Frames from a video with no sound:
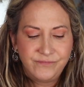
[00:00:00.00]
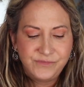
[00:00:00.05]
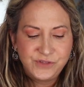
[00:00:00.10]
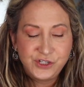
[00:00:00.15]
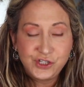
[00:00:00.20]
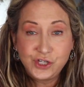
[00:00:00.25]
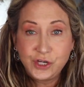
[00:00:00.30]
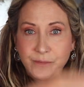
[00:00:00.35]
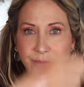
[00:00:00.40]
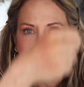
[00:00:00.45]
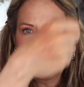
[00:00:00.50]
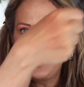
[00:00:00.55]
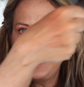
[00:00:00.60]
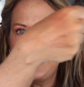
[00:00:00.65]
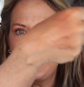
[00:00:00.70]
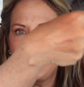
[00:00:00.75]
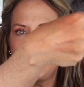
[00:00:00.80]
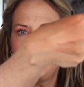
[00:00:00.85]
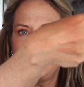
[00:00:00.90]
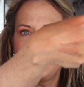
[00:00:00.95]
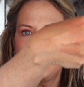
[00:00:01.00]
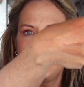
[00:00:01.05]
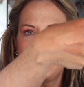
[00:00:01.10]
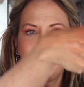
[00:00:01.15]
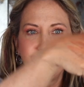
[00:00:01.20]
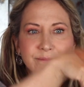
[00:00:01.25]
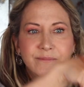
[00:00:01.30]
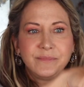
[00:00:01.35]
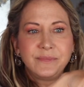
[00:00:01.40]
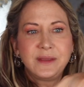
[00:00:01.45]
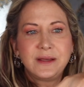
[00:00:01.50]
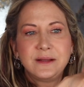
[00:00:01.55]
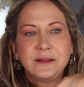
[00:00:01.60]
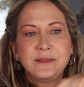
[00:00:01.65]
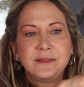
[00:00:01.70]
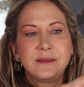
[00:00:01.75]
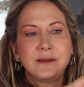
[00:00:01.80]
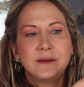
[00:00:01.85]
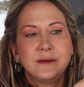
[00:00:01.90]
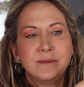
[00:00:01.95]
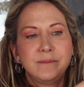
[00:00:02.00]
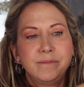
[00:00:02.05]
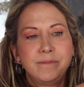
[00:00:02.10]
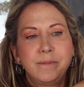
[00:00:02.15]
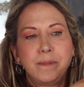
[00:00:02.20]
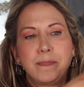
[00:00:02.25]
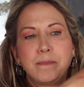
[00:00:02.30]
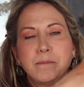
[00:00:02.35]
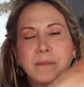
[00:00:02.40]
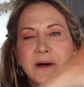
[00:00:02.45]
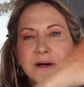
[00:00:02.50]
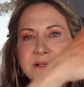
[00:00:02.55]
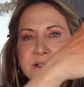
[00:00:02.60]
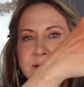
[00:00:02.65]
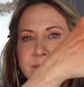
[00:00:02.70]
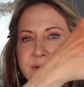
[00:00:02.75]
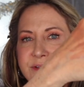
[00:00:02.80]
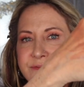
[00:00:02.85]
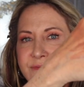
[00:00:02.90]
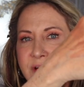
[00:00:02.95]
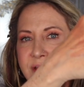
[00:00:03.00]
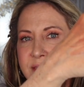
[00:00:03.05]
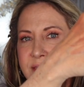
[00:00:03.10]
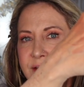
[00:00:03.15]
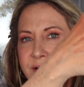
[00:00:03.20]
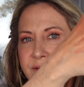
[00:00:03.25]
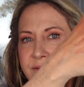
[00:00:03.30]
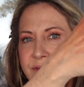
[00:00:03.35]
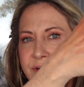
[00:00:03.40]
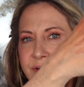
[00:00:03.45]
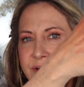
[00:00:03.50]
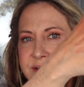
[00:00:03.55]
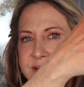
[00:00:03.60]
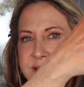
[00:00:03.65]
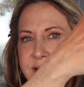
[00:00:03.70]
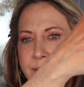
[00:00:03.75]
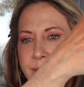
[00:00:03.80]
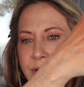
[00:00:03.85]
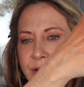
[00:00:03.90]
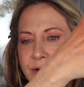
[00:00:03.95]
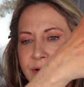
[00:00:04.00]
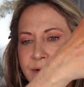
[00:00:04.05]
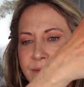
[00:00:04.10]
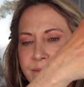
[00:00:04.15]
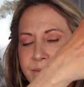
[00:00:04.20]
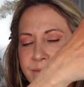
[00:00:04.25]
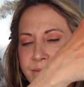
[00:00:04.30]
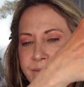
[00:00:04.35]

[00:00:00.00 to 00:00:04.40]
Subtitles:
shimmery color. That the Buxom is right there. Very similar.